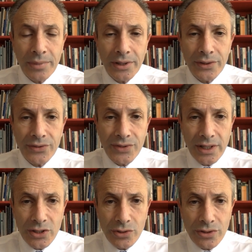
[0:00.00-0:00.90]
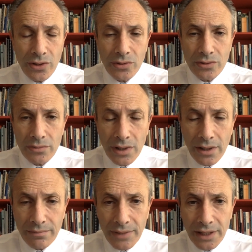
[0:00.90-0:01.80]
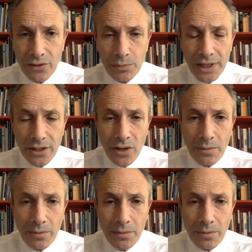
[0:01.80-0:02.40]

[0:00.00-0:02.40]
because as you know, many of you may know,